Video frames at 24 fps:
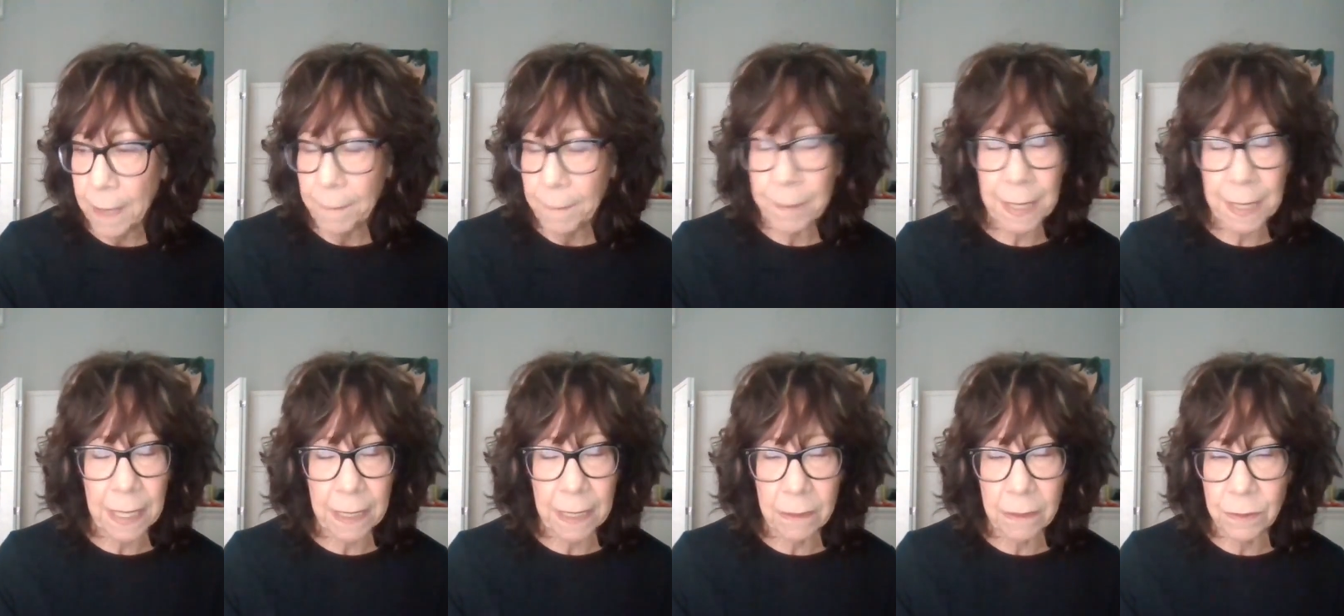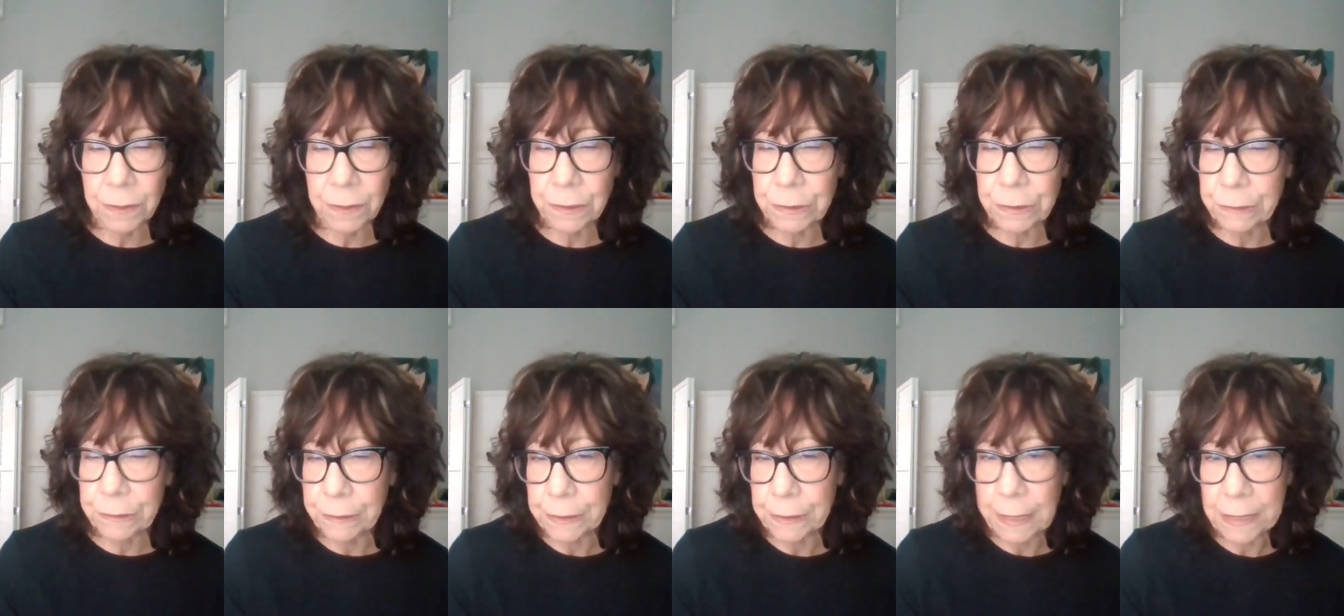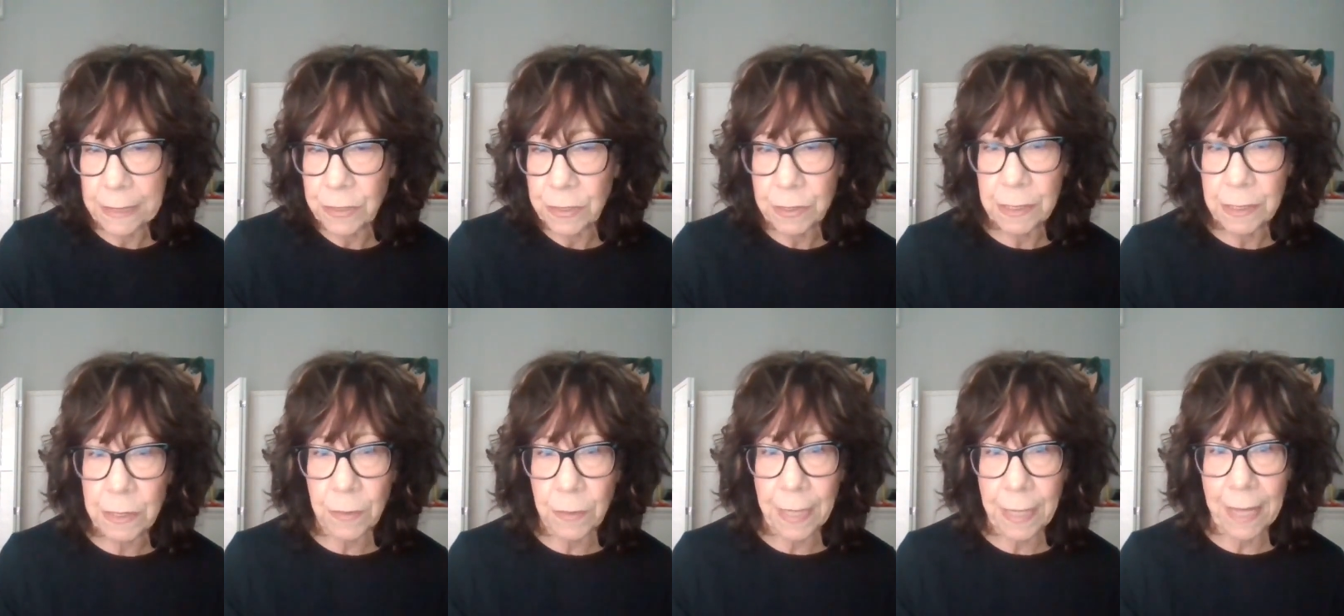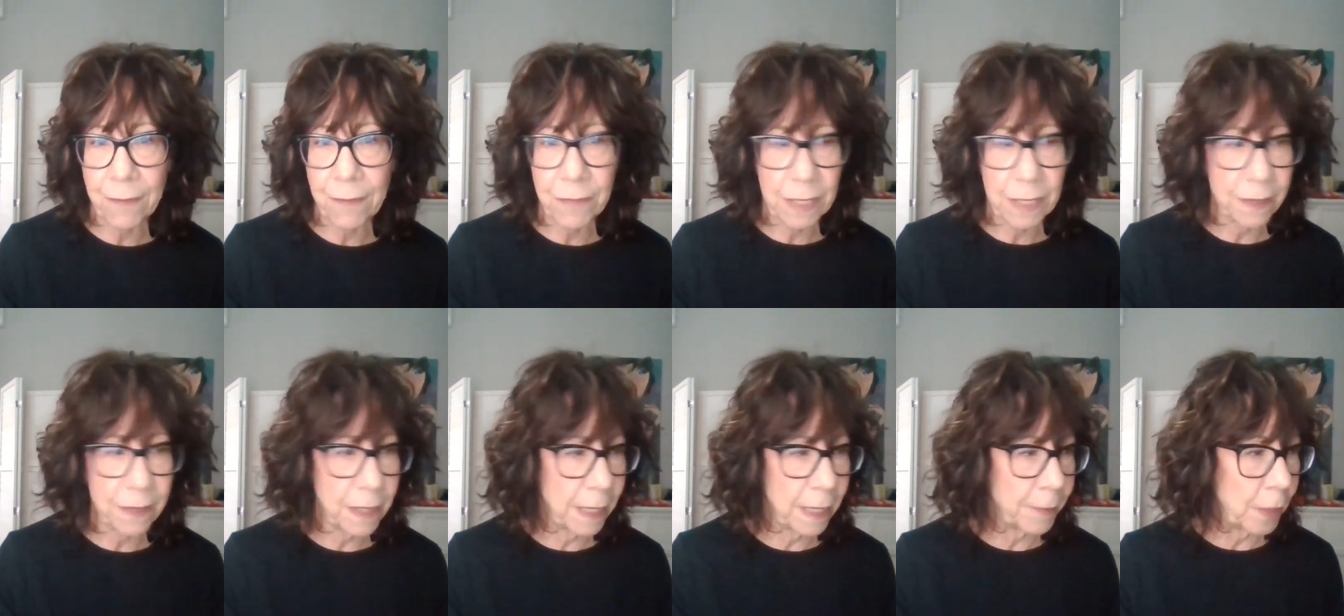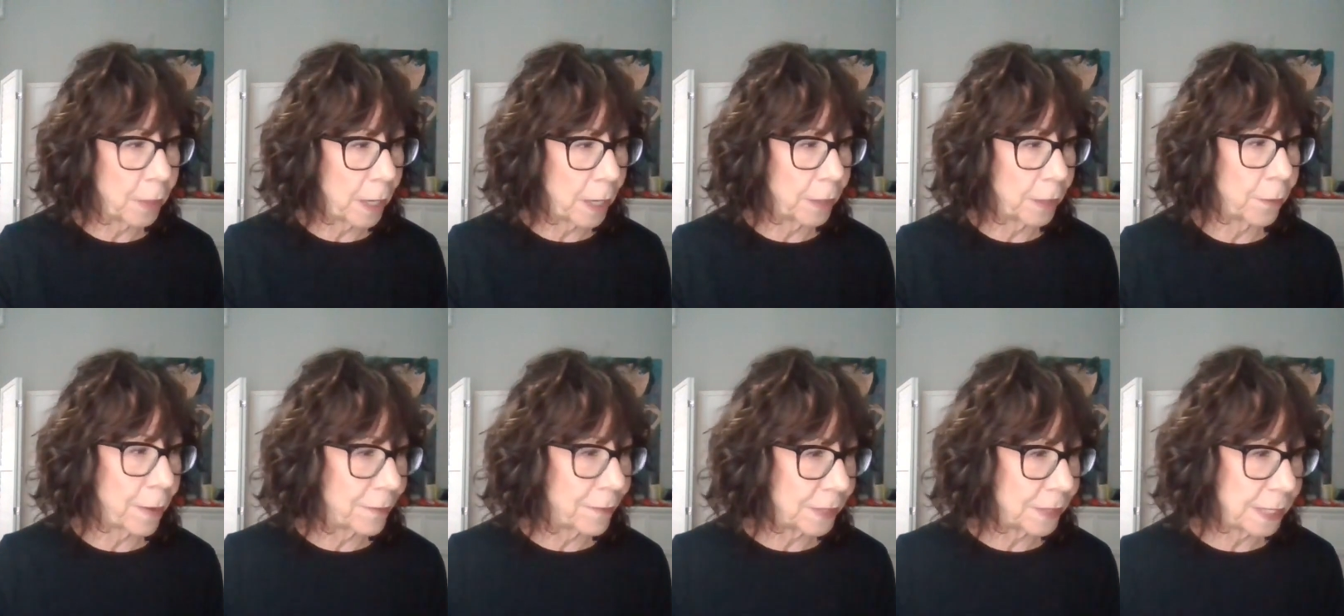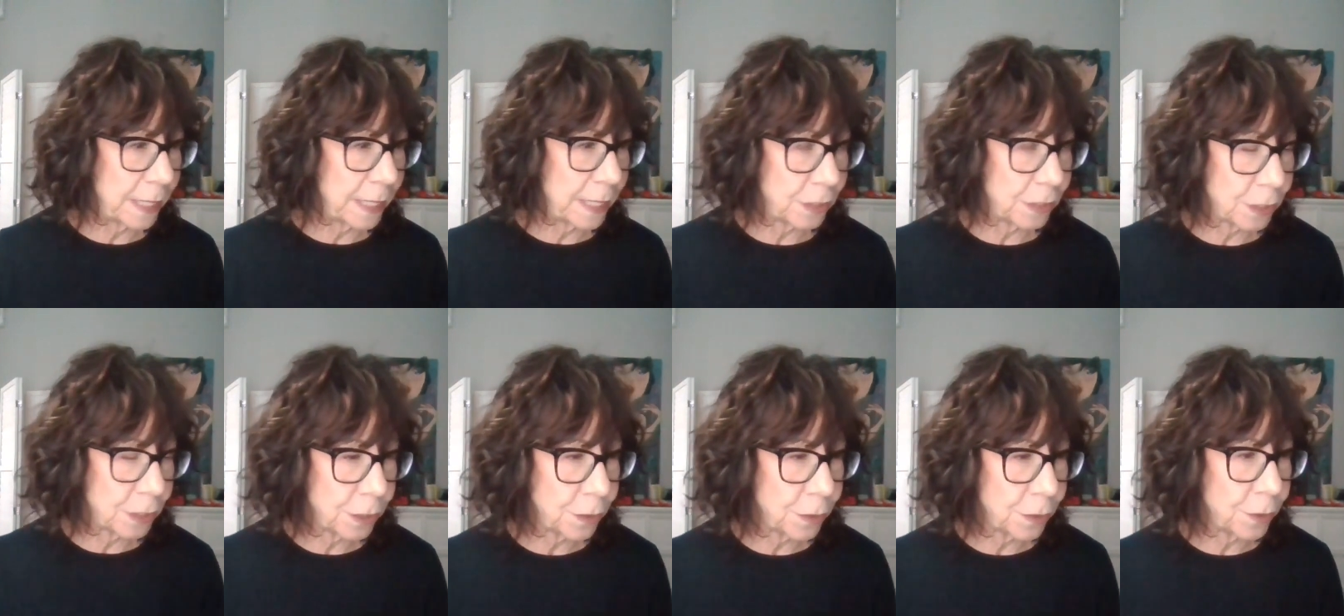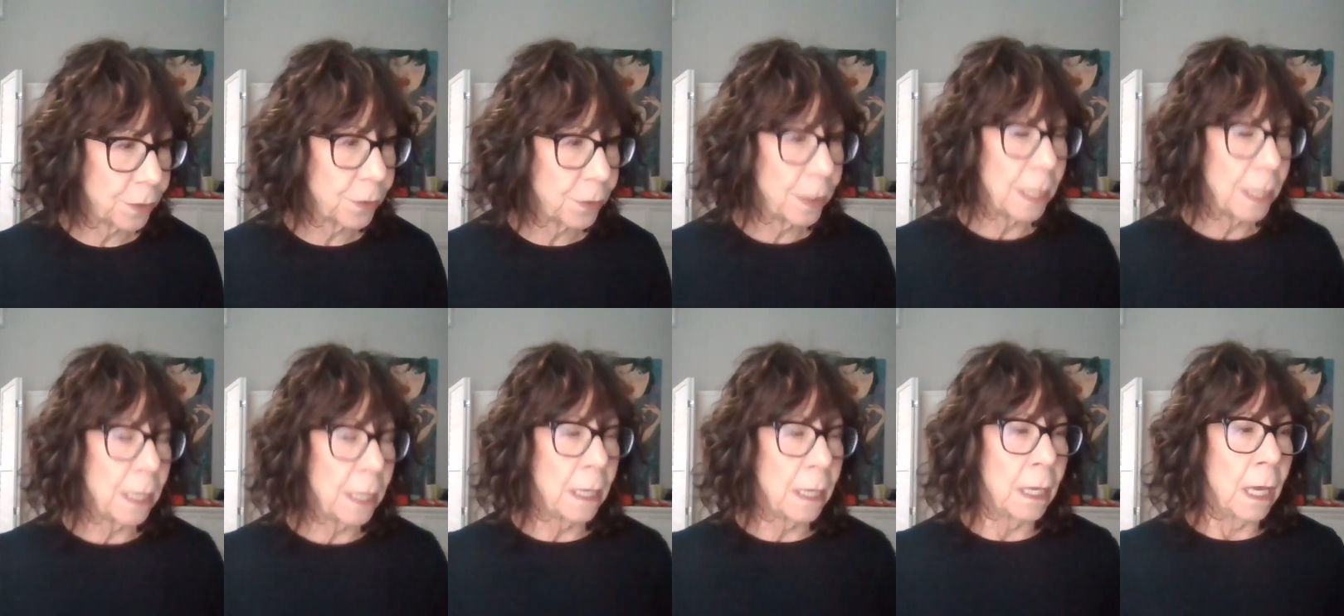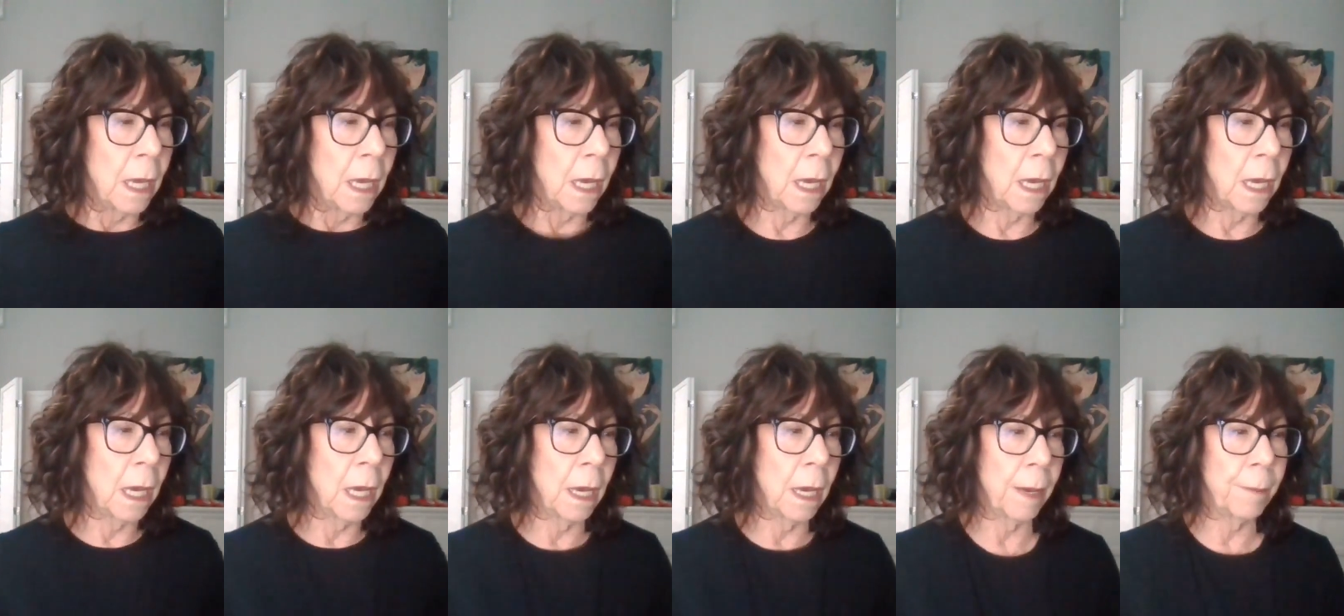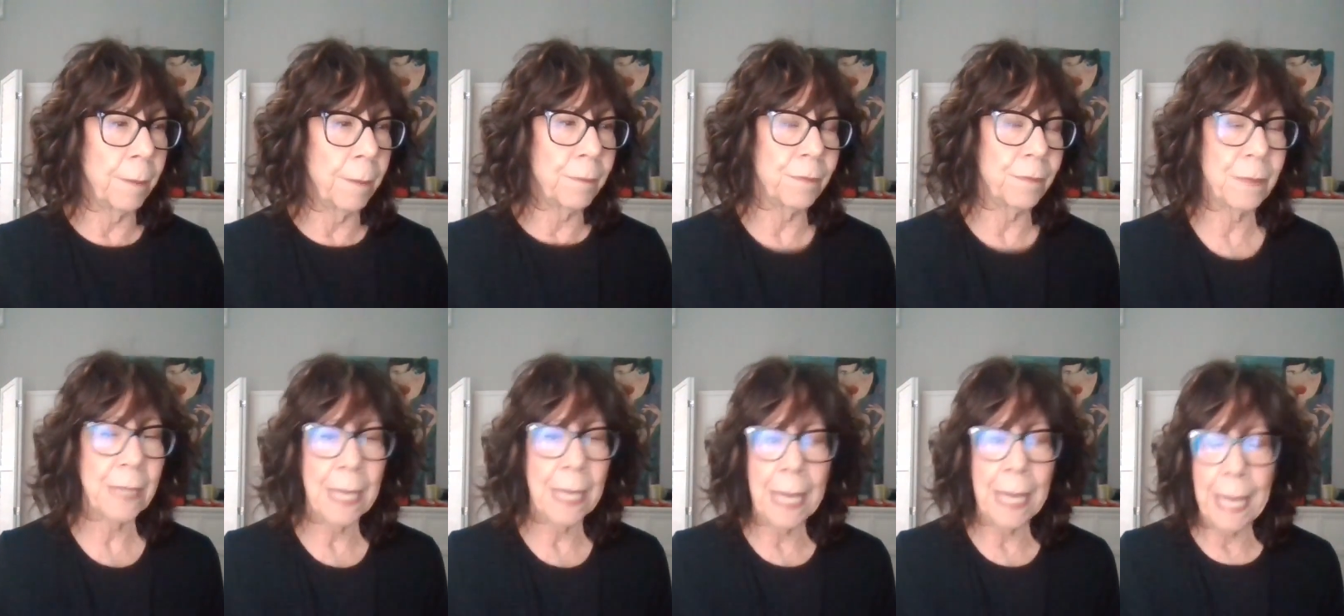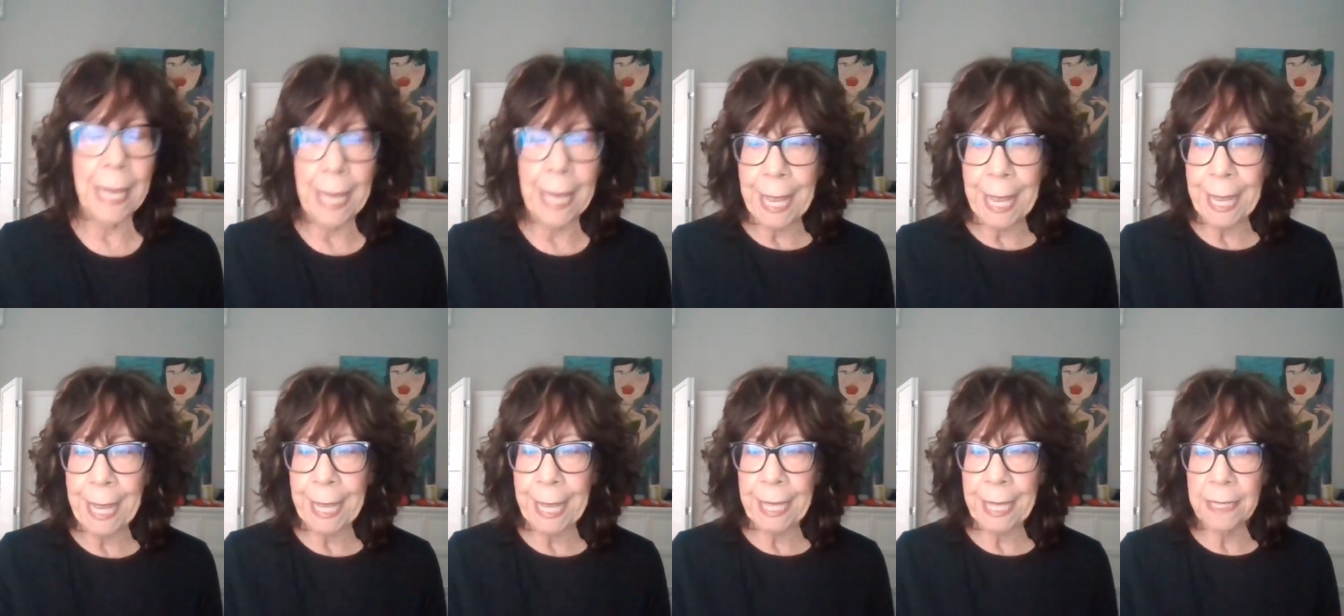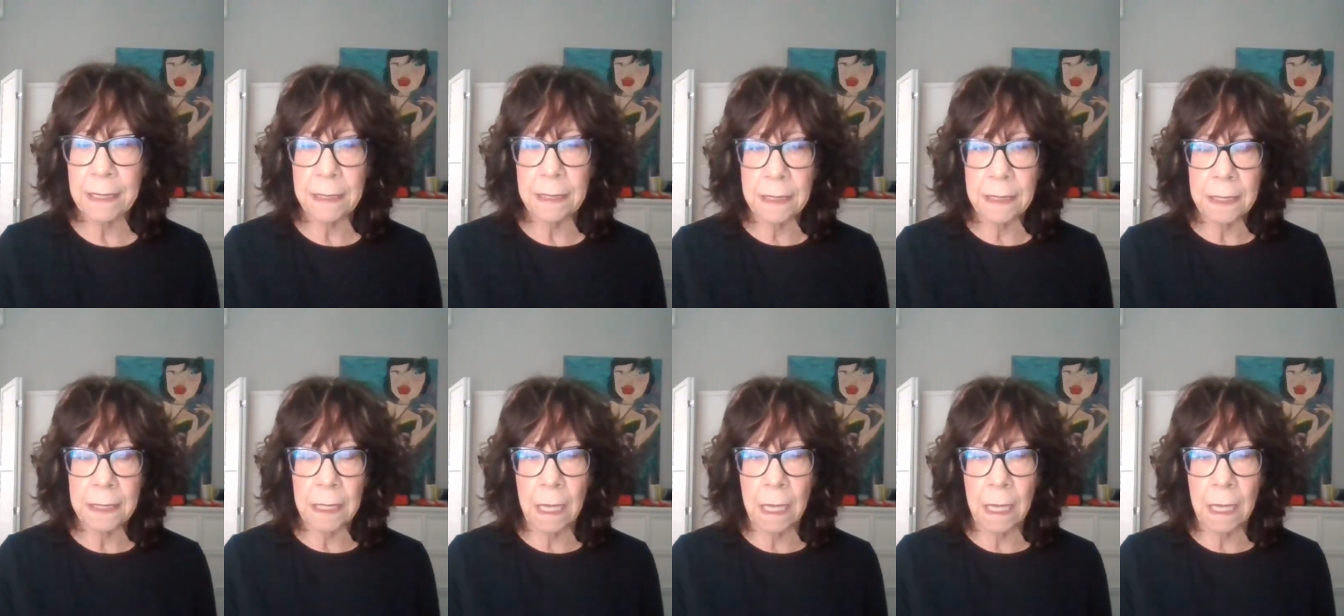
but I just don't have anything I gravitate to. I